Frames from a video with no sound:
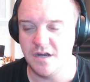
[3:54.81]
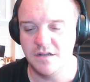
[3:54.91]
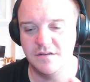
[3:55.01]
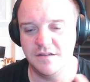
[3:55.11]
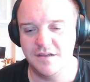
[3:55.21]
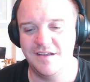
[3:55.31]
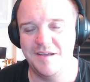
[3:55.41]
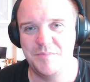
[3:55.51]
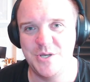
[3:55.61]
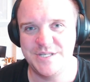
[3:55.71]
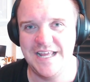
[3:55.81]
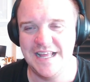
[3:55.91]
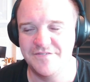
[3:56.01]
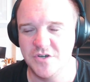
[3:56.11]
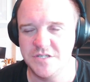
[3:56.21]
can't impersonate
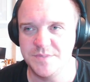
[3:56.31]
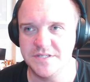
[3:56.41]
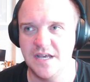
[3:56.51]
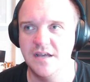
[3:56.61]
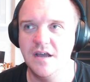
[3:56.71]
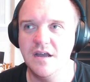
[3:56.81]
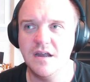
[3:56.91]
that voice, but it's like,